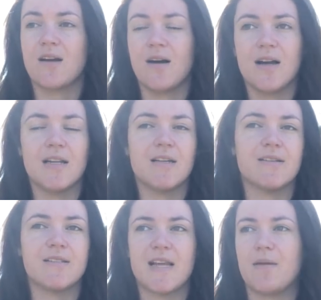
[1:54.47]

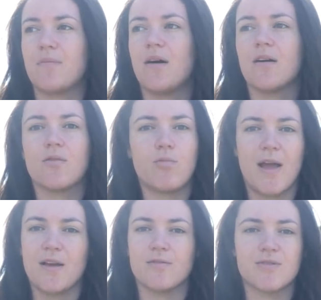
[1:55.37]
Ireland, Denmark,
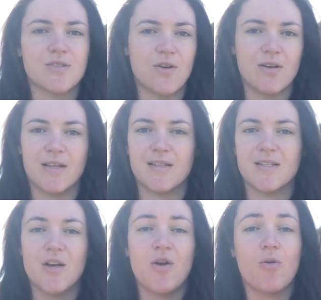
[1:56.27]
Wales, Scotland,
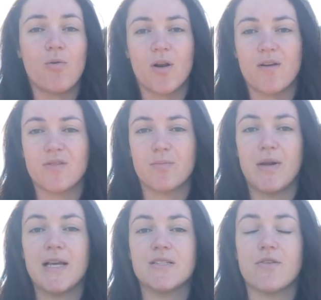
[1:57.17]
all over the place.